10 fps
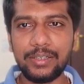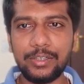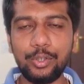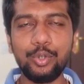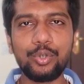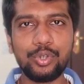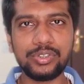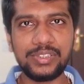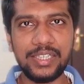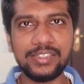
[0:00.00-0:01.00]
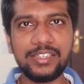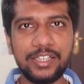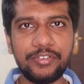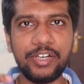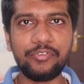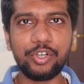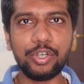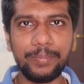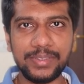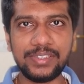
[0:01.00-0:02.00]
glucose that is required for
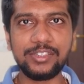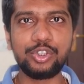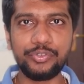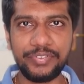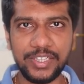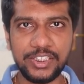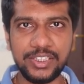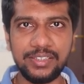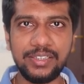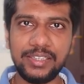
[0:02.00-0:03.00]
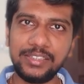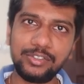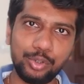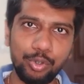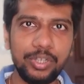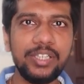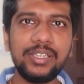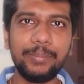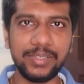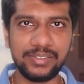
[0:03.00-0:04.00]
your muscles to function is stored in
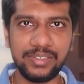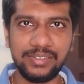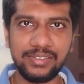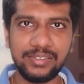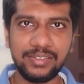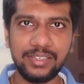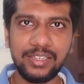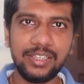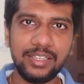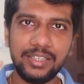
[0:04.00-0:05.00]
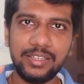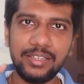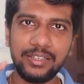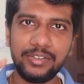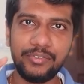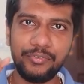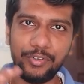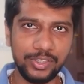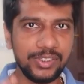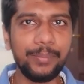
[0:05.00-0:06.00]
the muscles
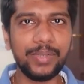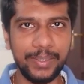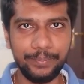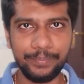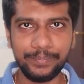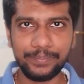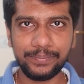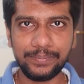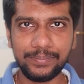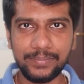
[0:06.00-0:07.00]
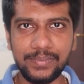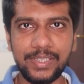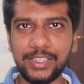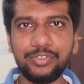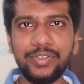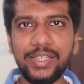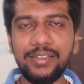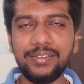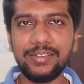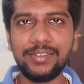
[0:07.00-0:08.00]
for some time. That's
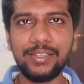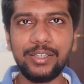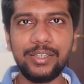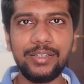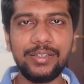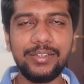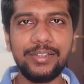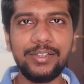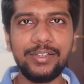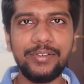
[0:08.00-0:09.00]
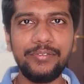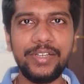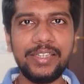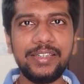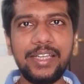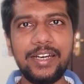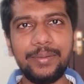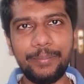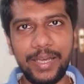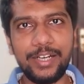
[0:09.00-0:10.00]
why when there
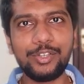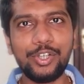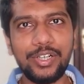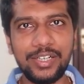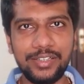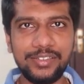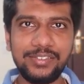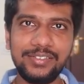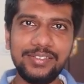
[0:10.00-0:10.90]
are marathon runners,